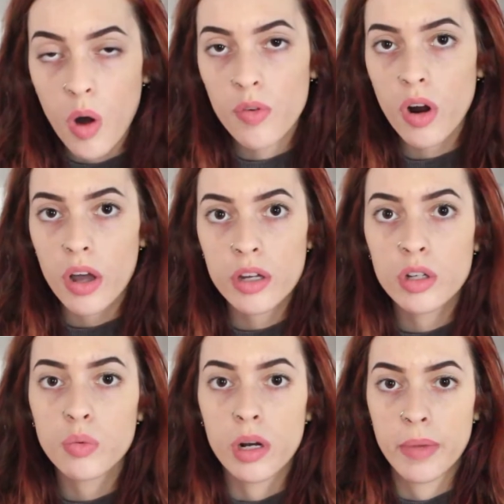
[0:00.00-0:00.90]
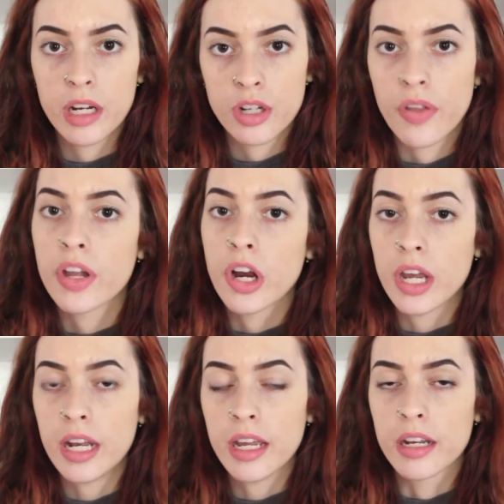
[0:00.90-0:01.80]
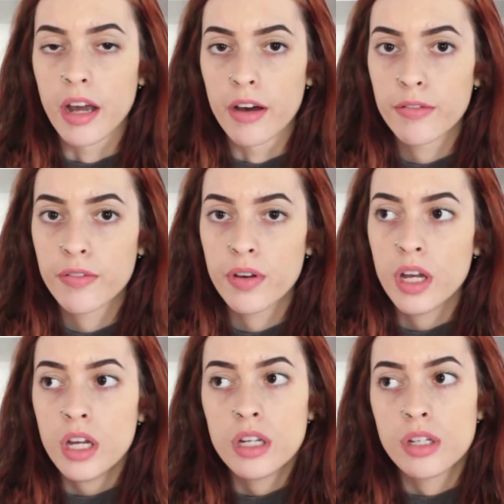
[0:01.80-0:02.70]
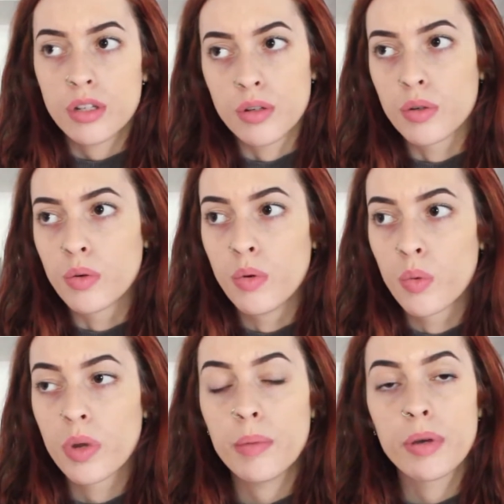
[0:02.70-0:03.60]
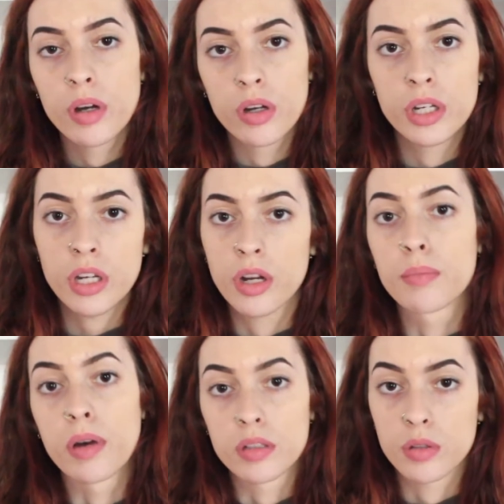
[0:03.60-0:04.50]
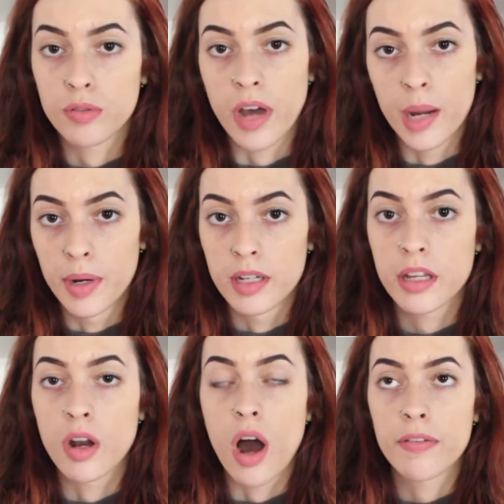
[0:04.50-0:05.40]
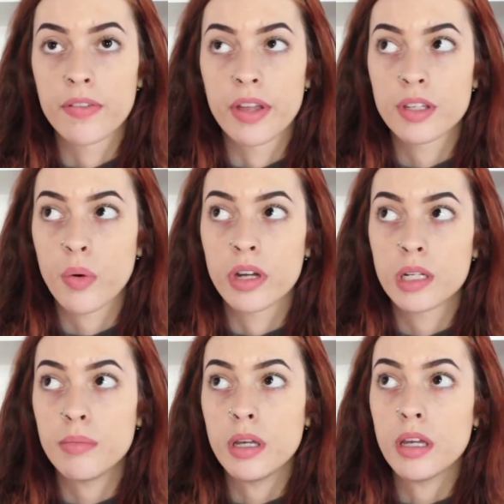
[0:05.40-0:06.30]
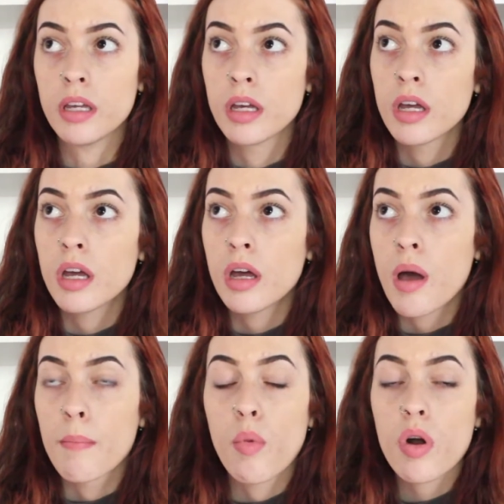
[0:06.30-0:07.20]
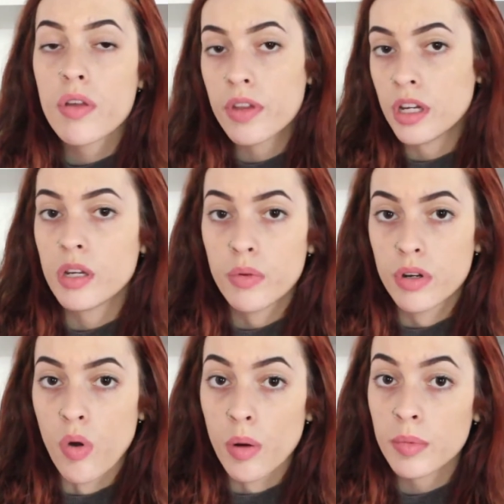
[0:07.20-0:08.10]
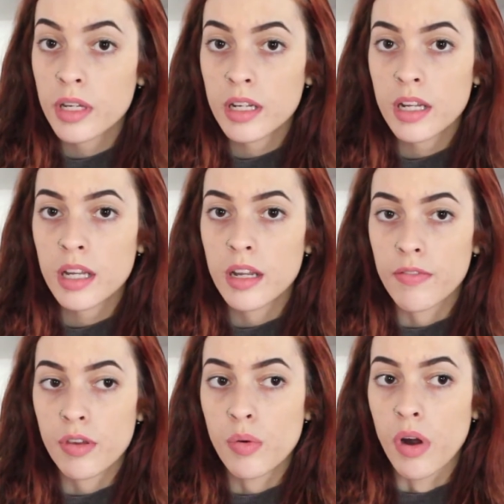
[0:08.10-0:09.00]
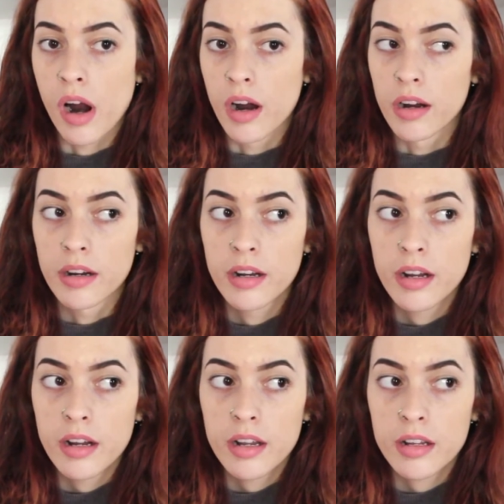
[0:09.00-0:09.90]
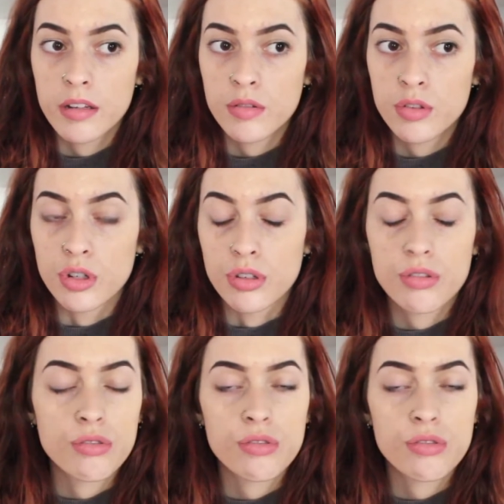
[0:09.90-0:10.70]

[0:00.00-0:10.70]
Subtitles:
Overall, you just want to make sure that you're eating enough to rebuild your muscle fibers, and often that's going to be more than you would normally need if you are just